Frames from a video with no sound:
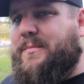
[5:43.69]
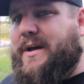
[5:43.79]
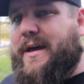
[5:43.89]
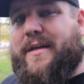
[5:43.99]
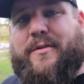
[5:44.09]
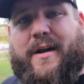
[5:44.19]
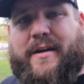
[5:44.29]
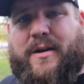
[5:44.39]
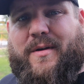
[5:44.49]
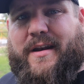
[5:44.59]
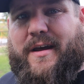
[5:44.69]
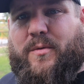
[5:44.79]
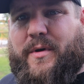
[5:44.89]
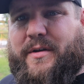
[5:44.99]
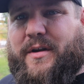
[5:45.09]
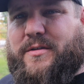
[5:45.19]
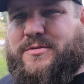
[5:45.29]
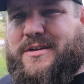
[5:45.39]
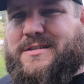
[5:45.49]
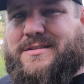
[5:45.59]
But they're out here right now welding all the
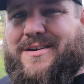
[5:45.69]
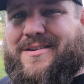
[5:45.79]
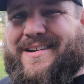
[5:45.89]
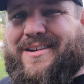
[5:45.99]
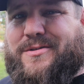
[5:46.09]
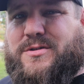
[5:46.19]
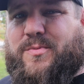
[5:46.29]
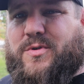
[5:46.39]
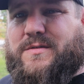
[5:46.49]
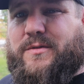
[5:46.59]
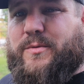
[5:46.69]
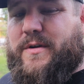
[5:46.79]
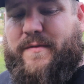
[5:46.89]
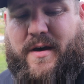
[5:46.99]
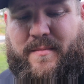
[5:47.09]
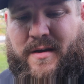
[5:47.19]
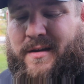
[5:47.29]
trusses on and all the supports for the roof up.